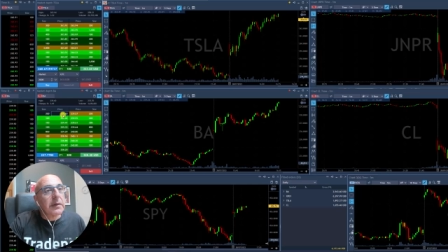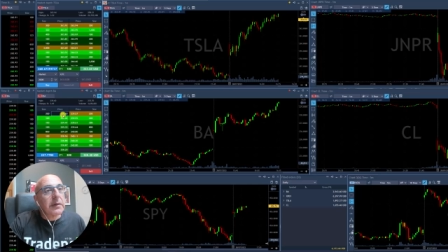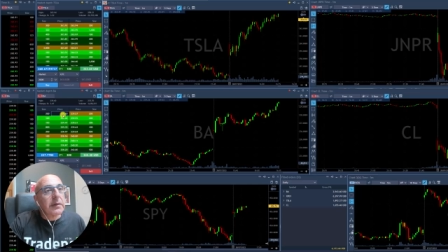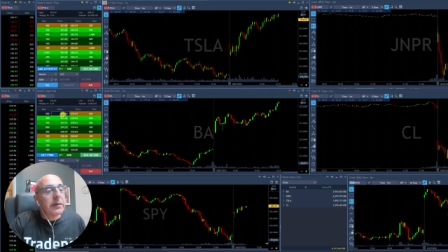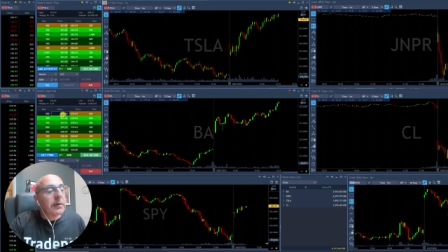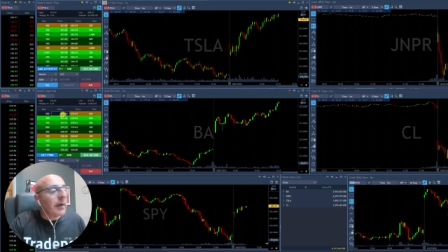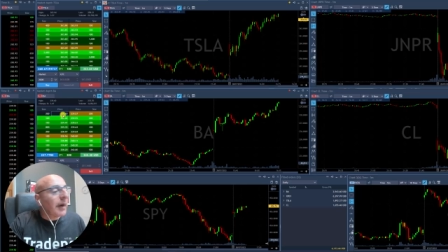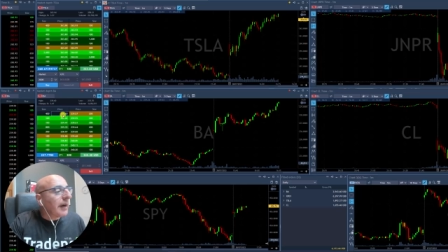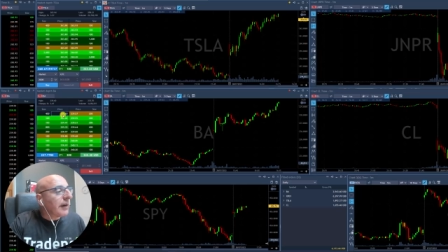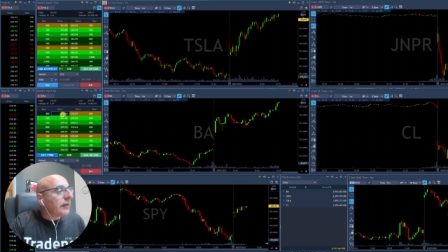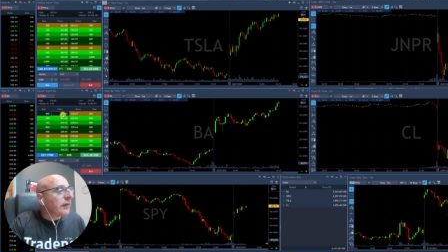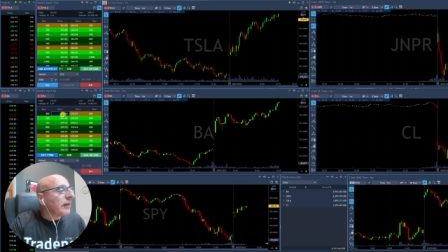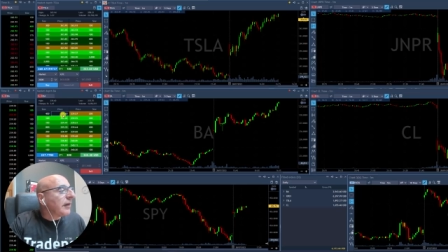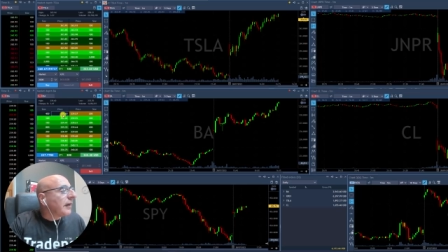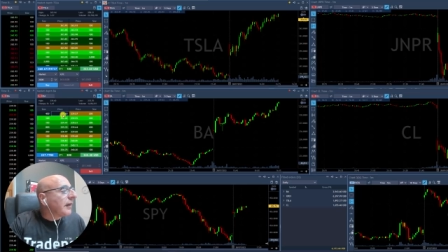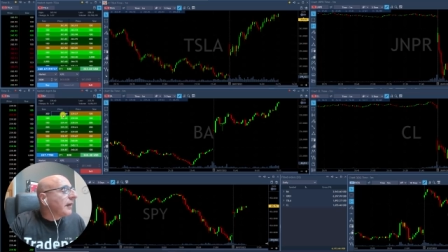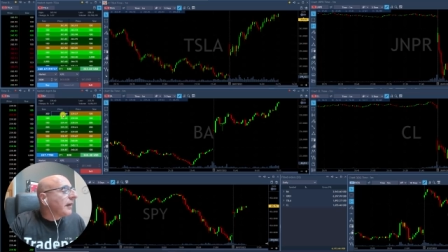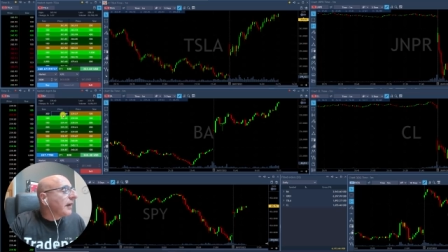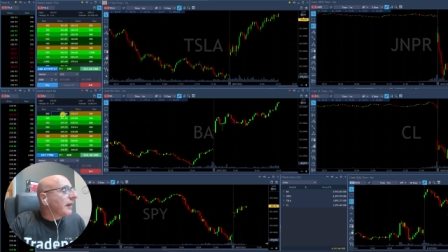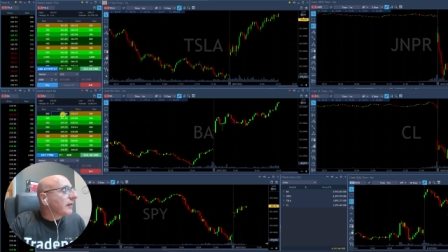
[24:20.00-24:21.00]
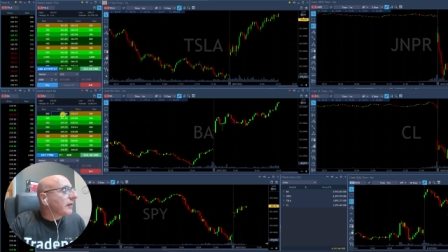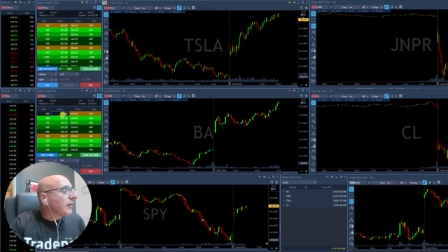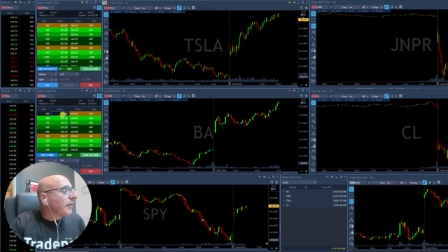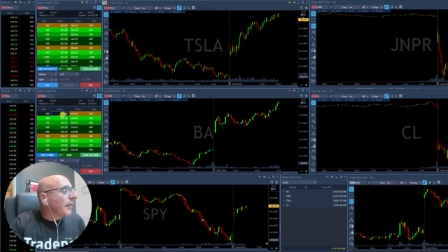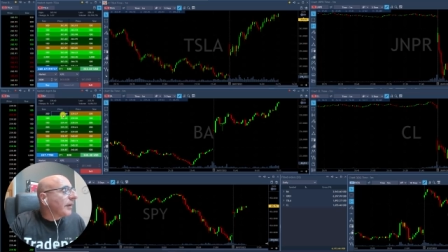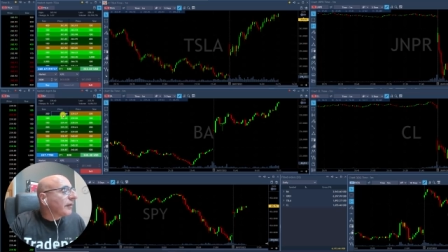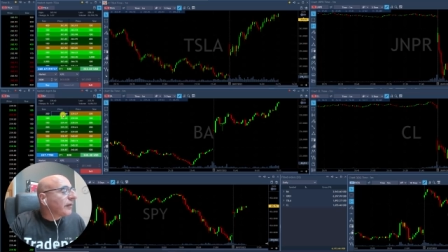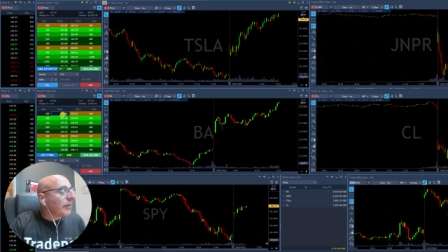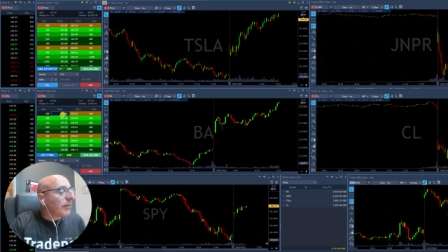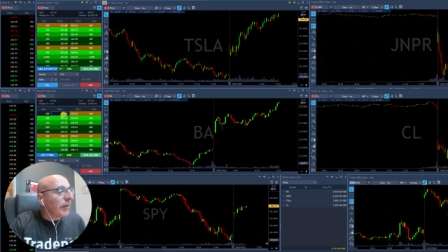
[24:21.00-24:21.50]
So I actually got
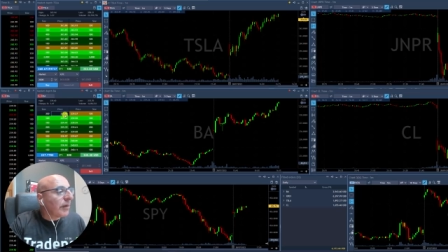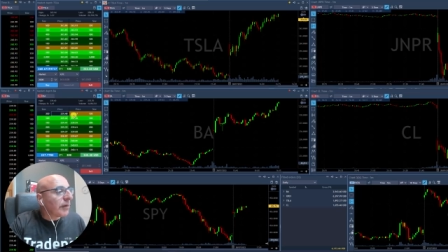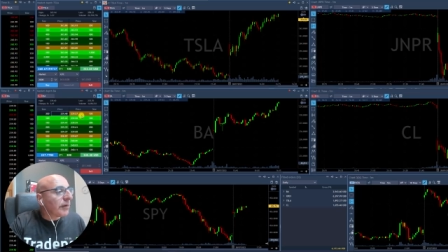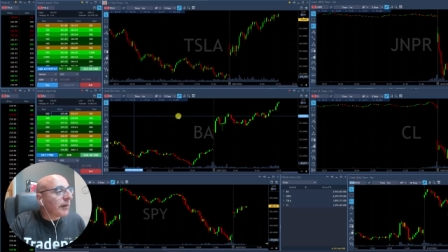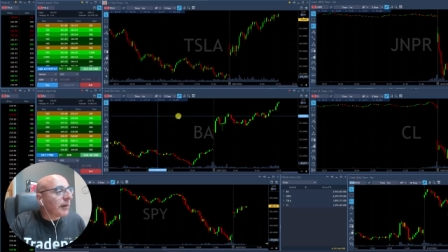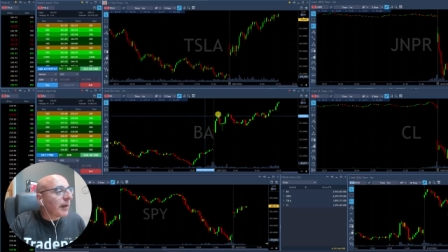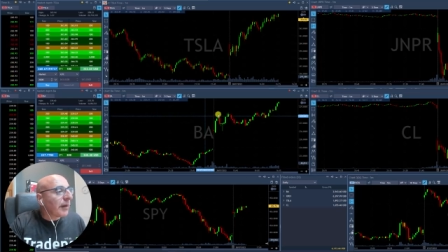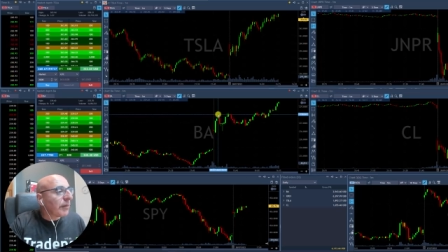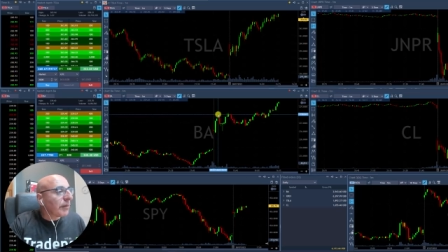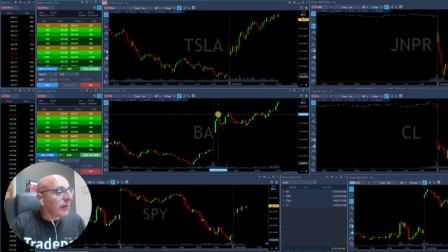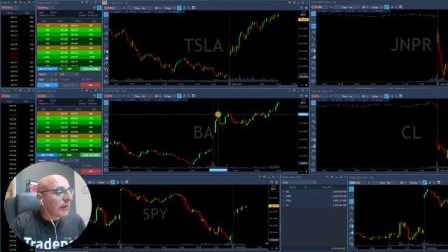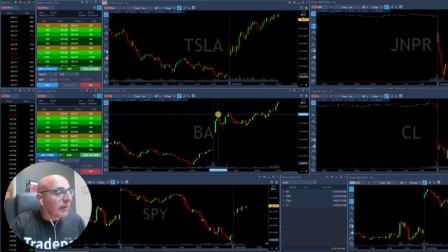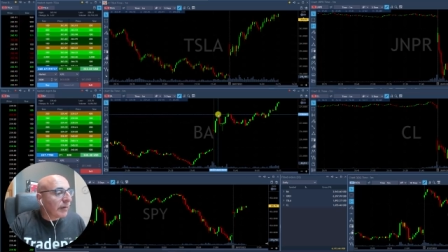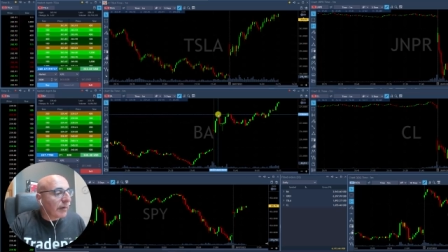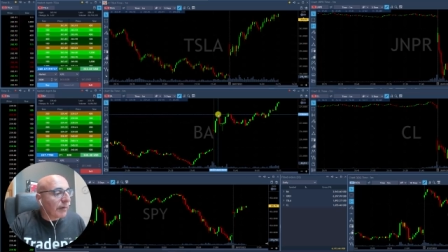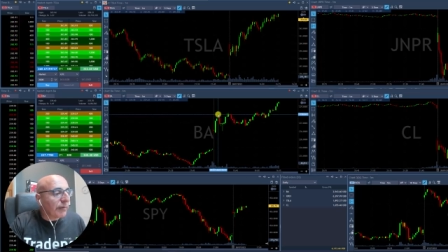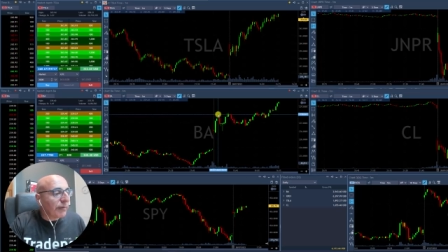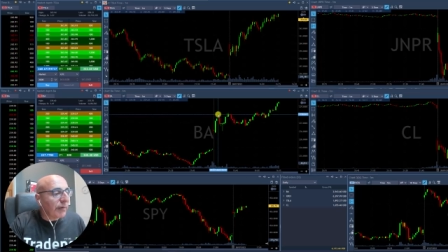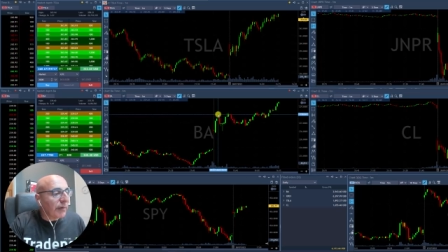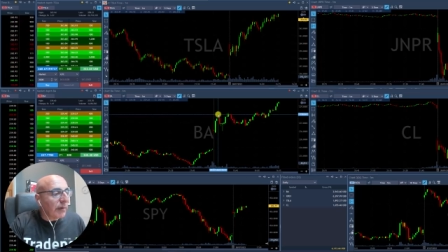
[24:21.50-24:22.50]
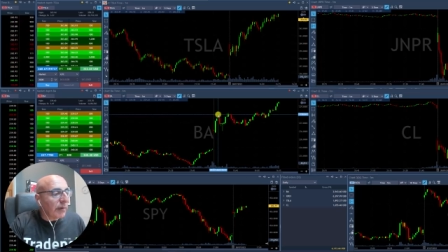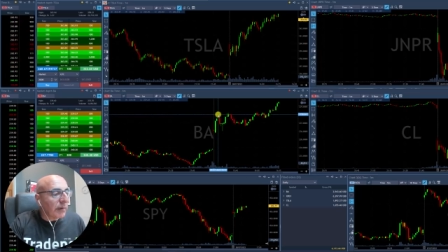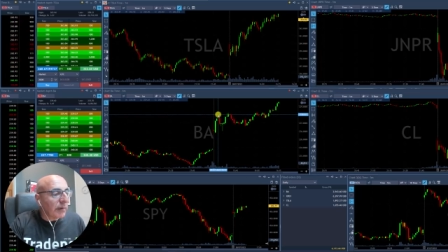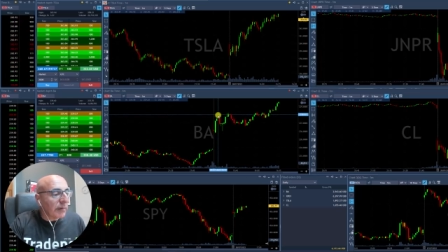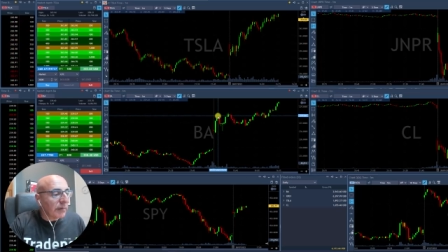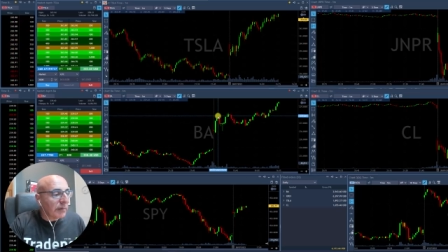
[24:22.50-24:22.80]
much more than I was looking for